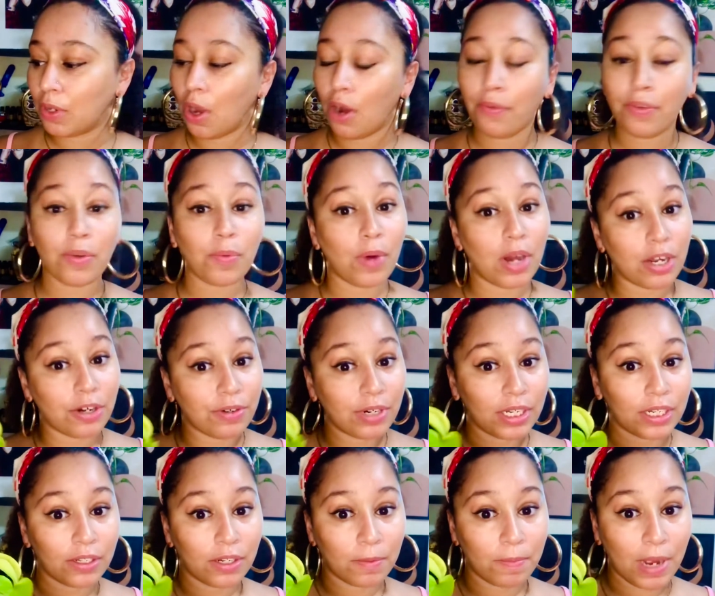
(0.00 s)

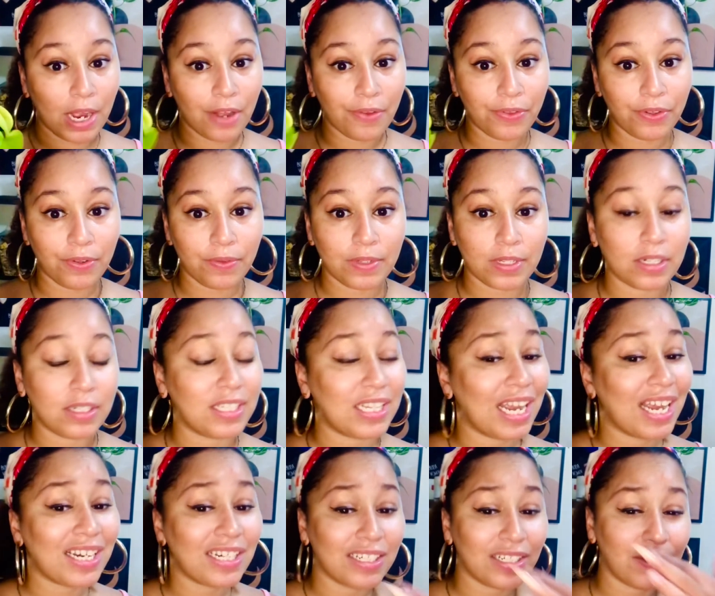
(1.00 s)
Overwatering your pothos is
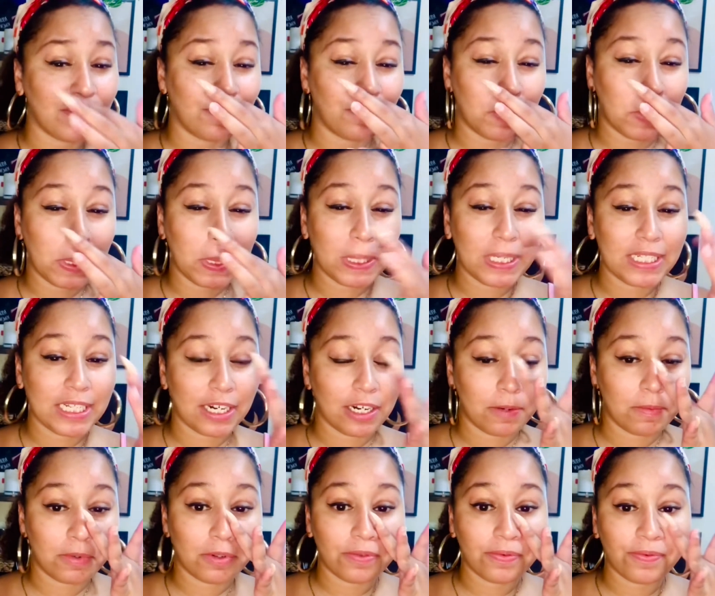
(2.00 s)
actually really
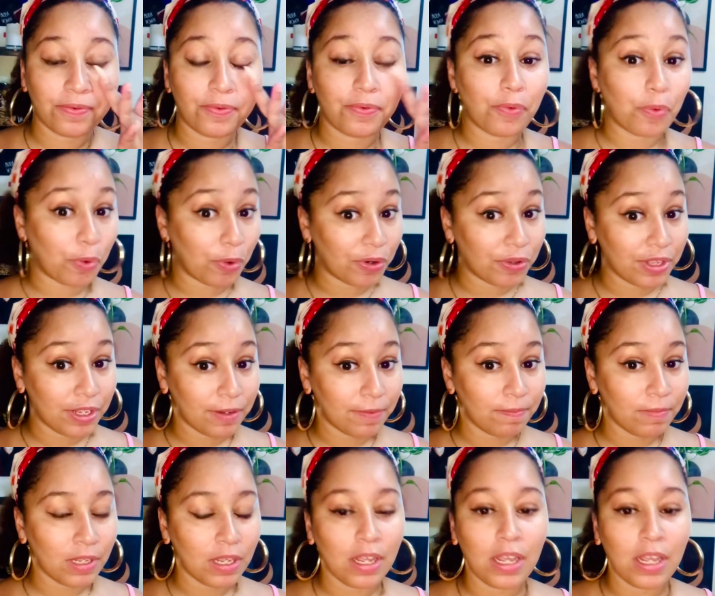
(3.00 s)
terrible for them.